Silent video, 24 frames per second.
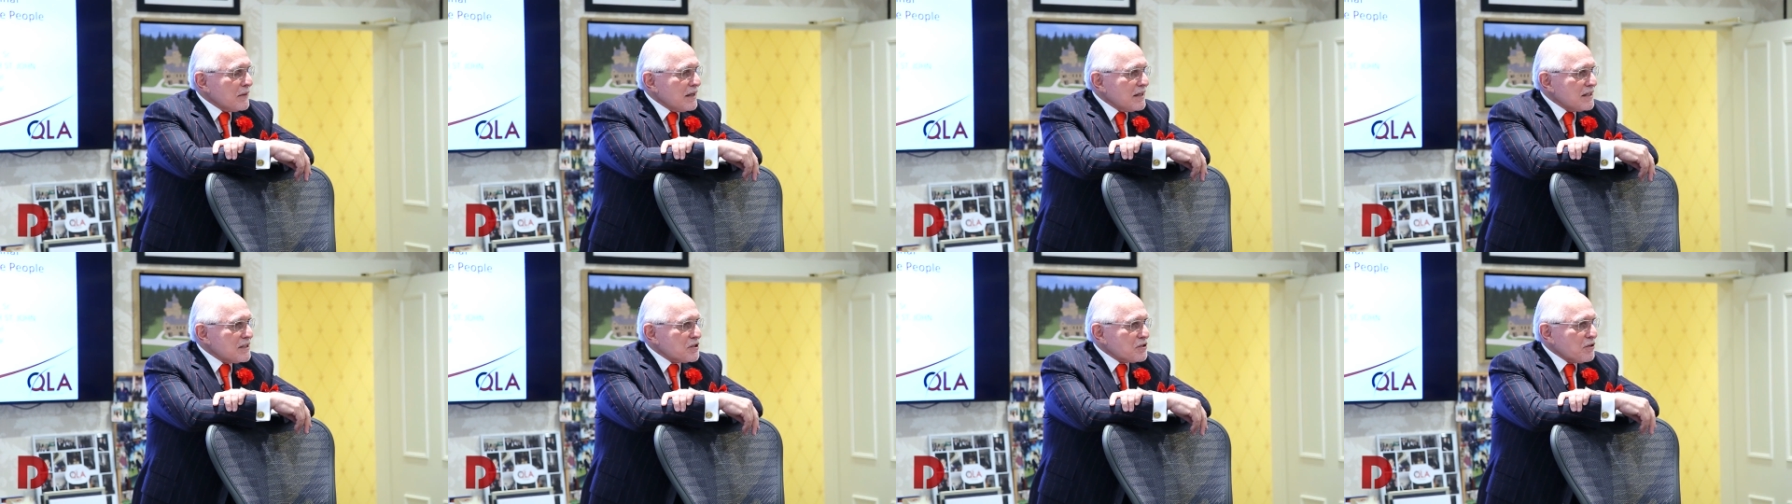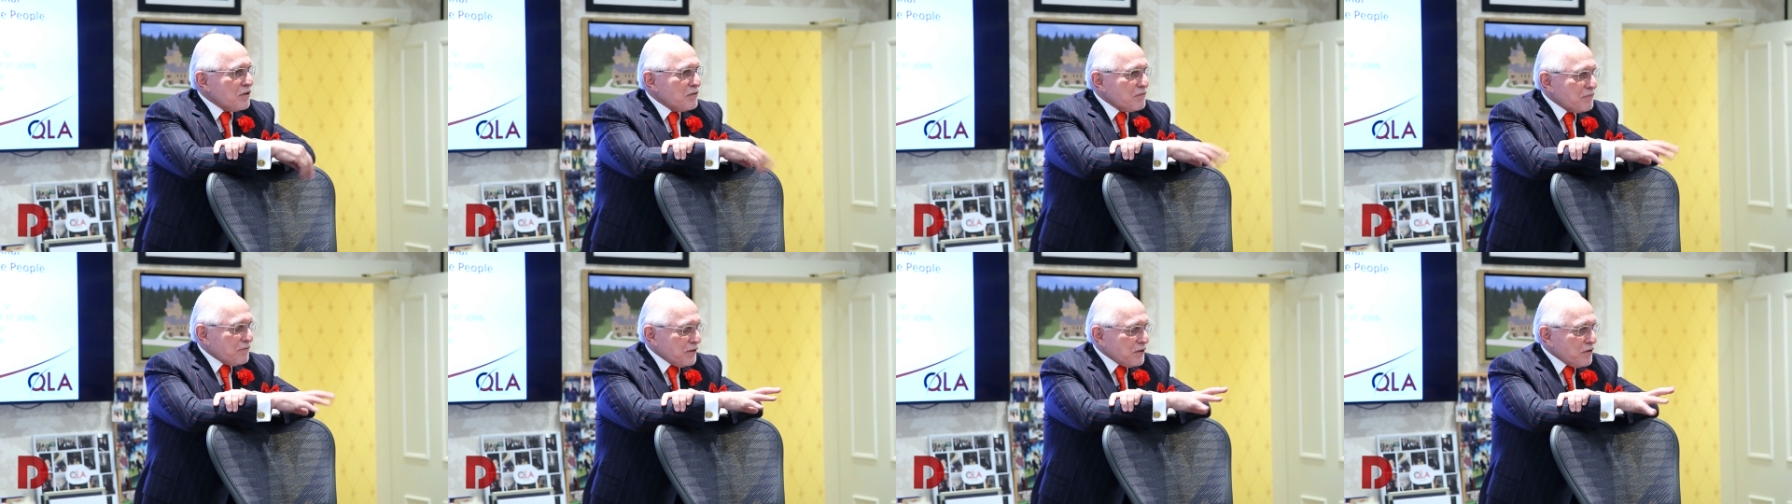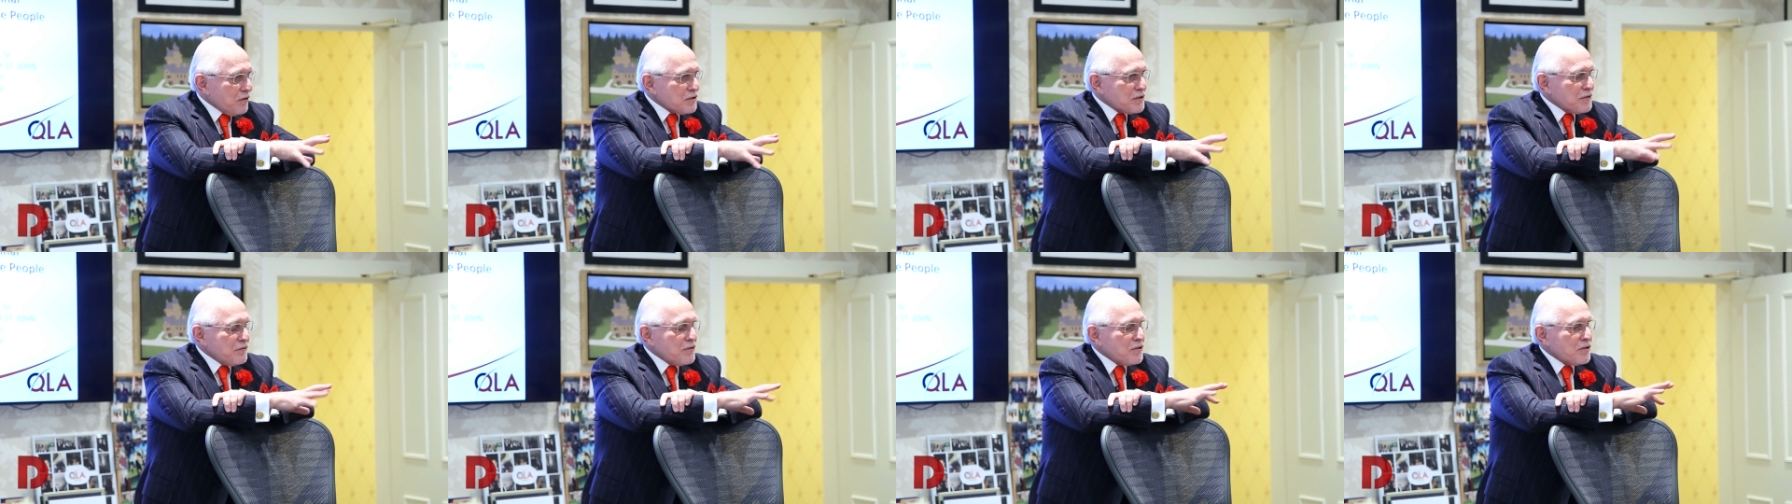And so for
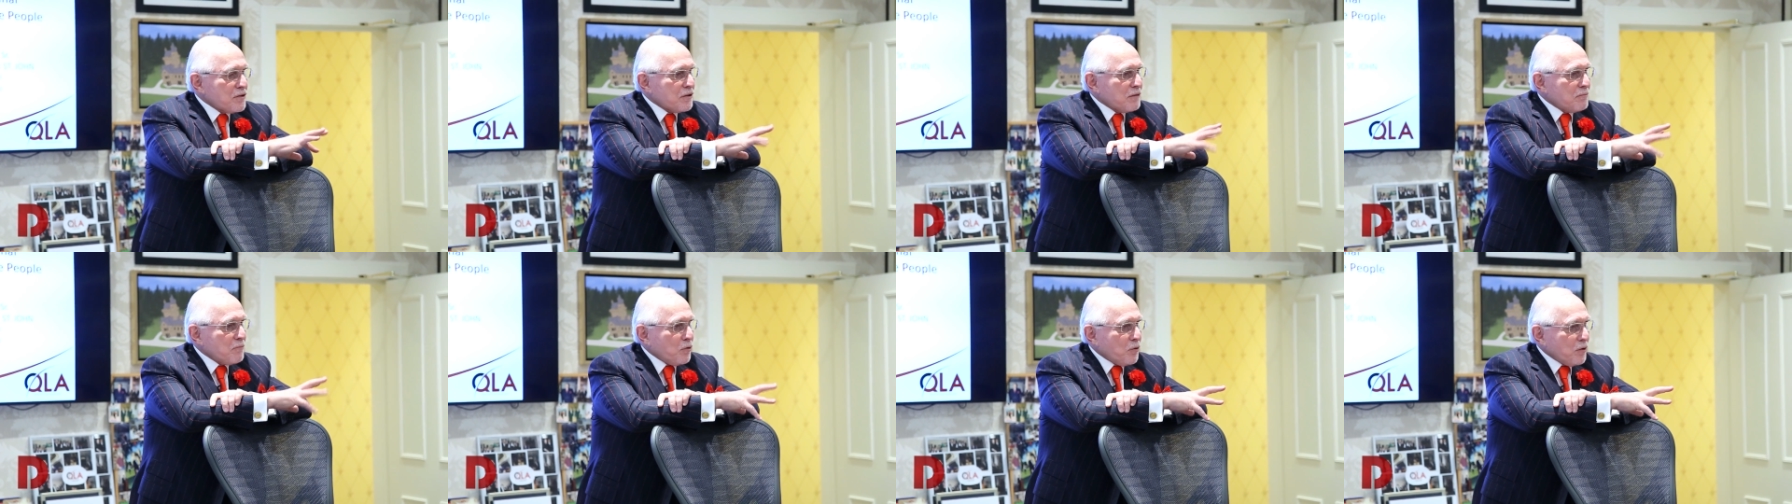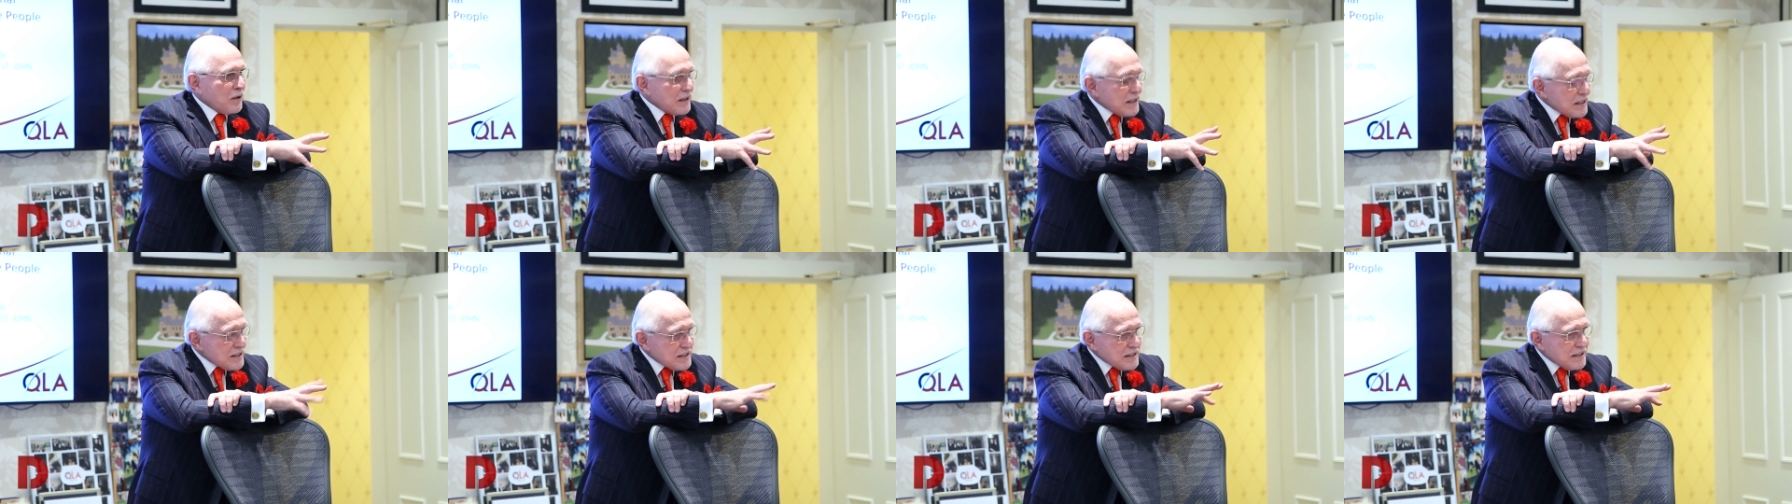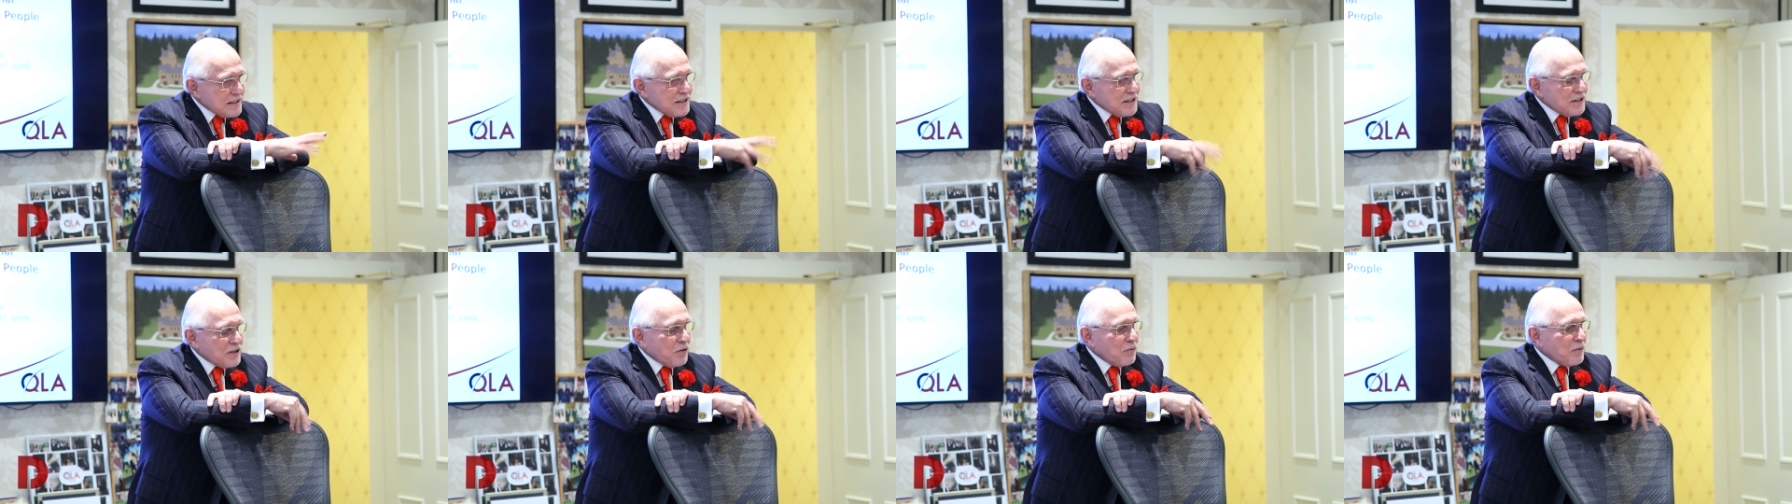those of you that are moralists
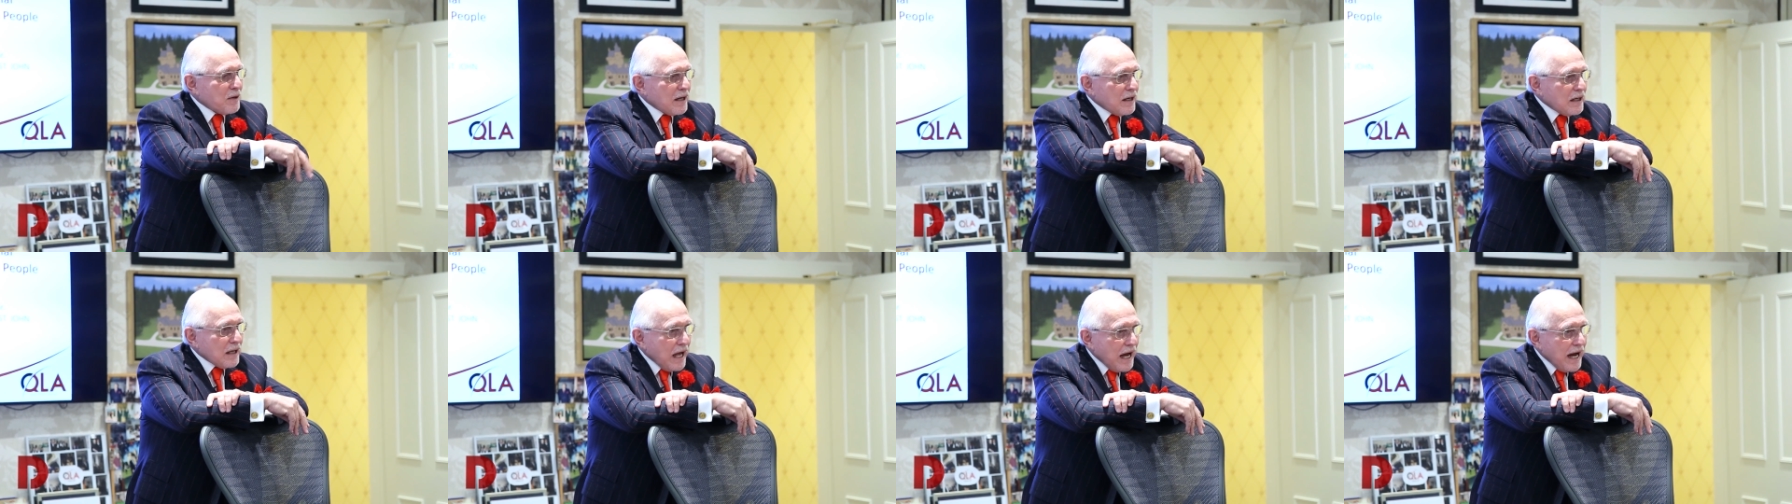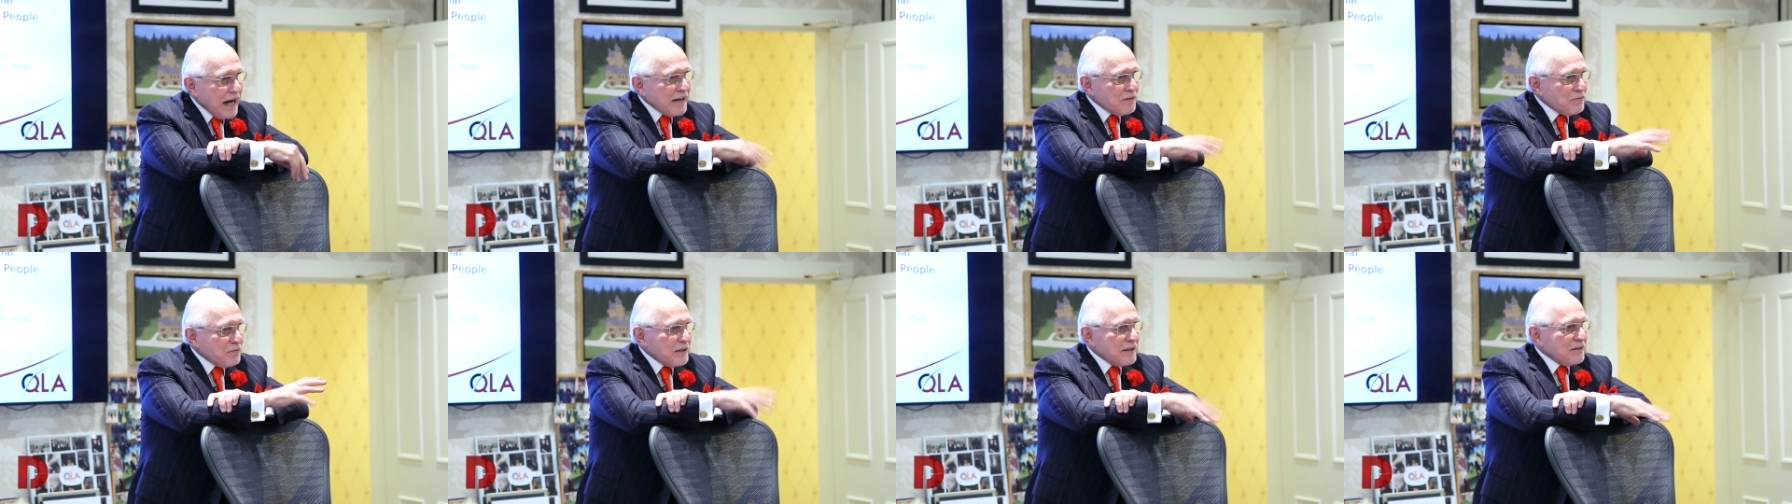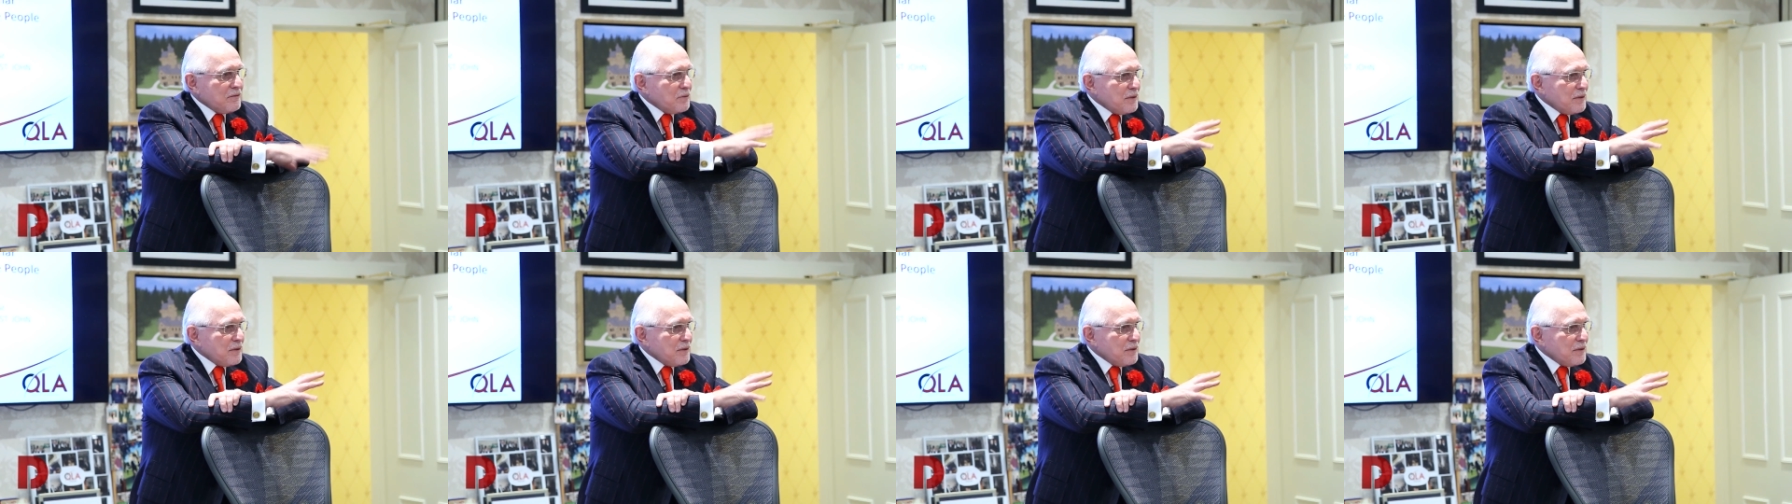and you don't want to lie, we,